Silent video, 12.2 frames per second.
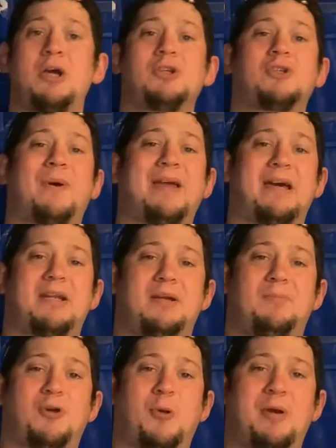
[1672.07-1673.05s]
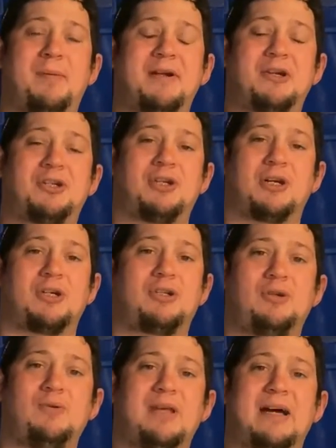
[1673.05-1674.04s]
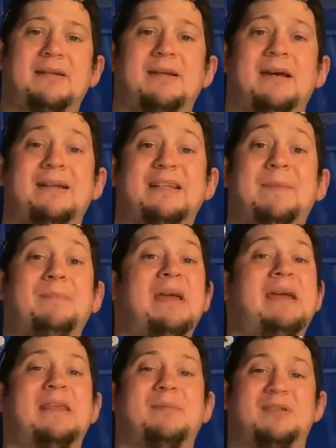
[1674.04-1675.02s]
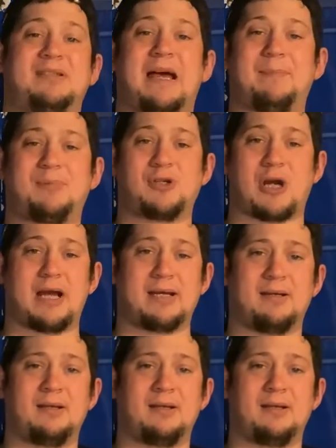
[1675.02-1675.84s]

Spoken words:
so I add the appropriate amount of sugar to that to make them stop dry.